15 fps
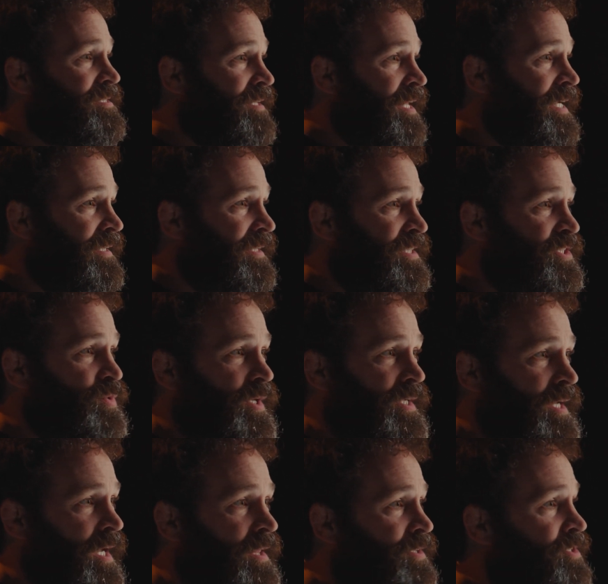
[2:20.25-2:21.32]
likely to
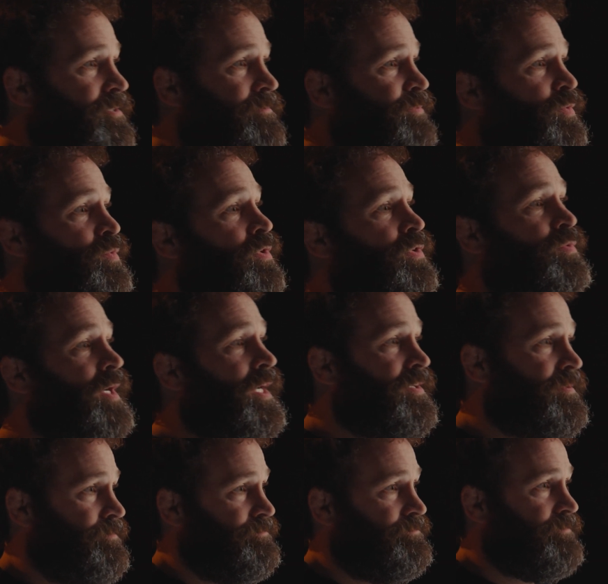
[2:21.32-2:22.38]
acknowledge the world around
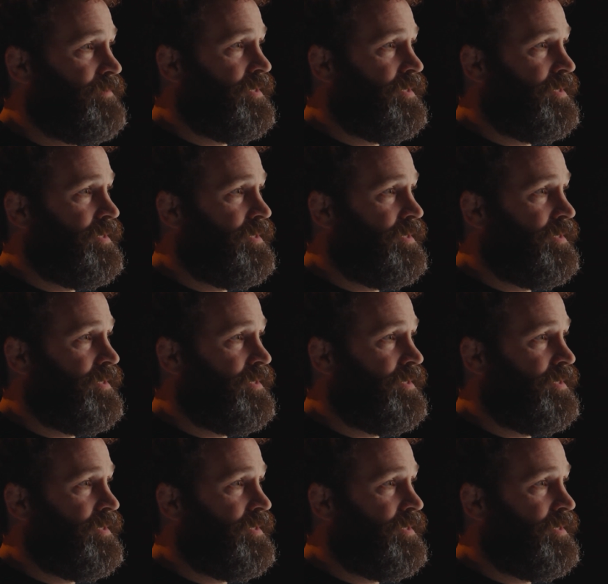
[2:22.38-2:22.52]
them.